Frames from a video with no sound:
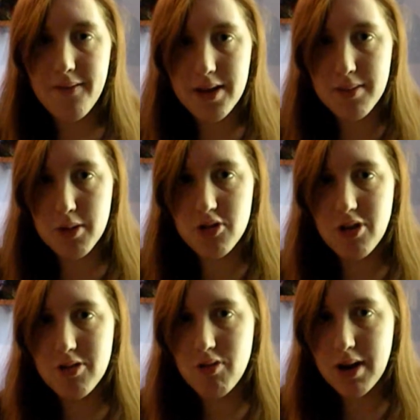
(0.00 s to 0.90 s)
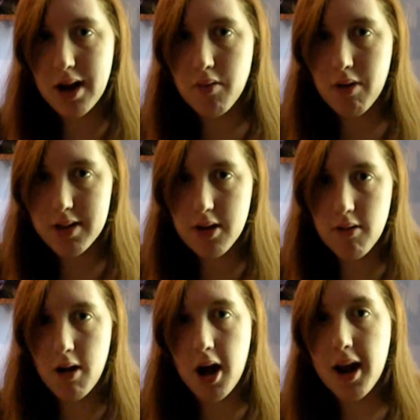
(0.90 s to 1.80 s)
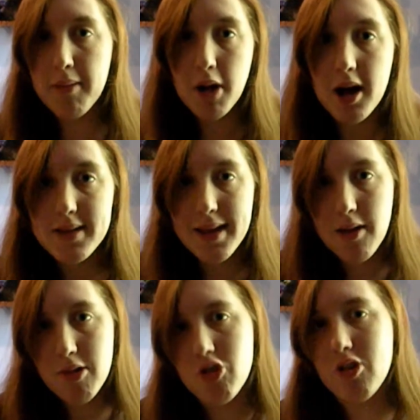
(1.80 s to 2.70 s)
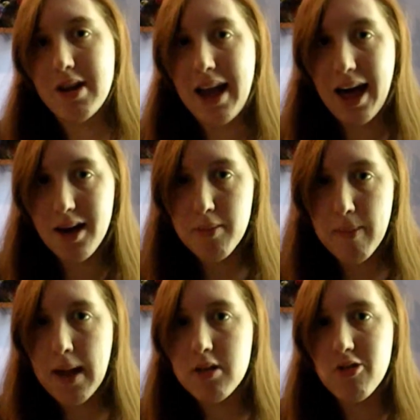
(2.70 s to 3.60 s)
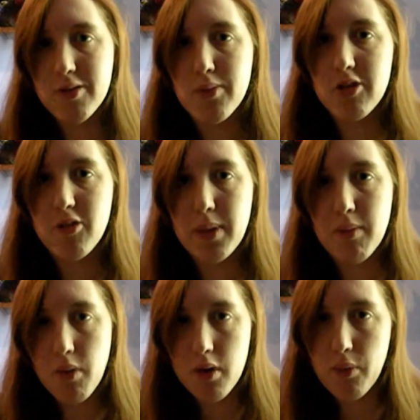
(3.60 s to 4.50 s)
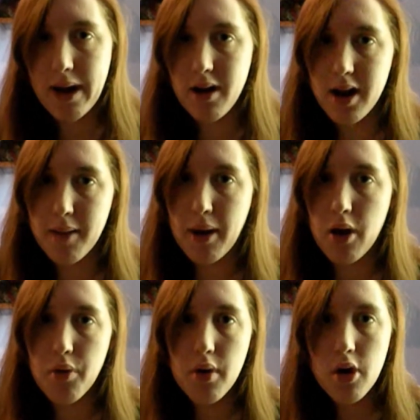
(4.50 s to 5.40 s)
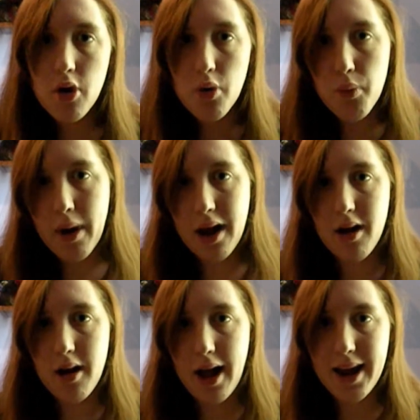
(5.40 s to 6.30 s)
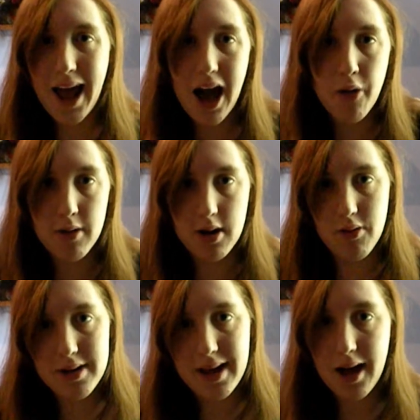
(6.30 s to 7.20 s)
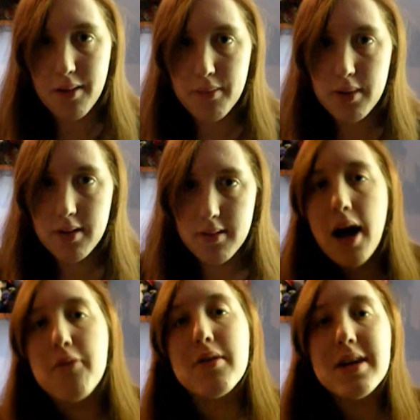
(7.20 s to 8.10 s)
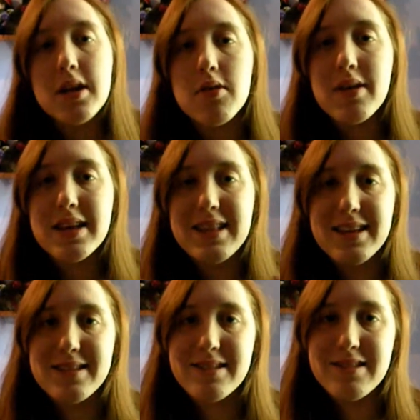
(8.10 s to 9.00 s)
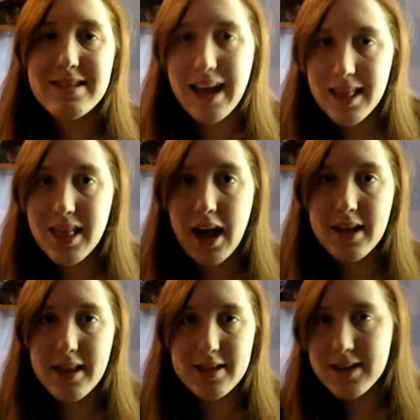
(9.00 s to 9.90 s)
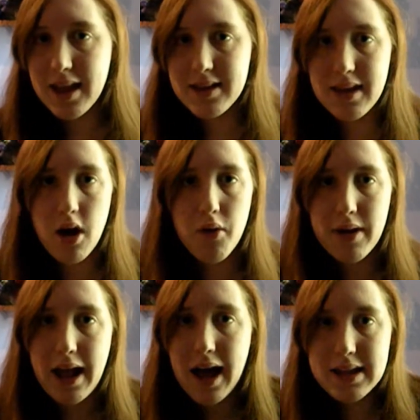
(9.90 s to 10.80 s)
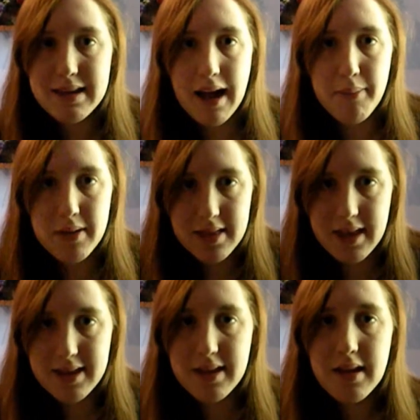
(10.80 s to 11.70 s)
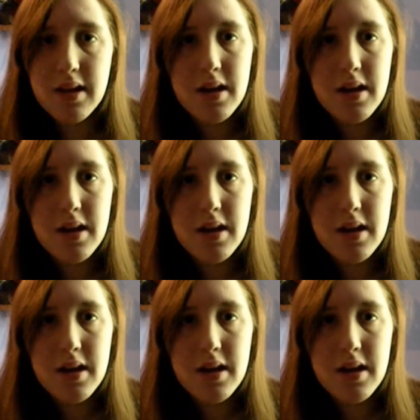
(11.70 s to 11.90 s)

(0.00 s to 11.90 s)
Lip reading: Invisible Children and what's going on. I'm not saying we shouldn't help, it's just we should be more wary about where and how we're going to help. I really don't like this deadline that says, oh, it has to happen this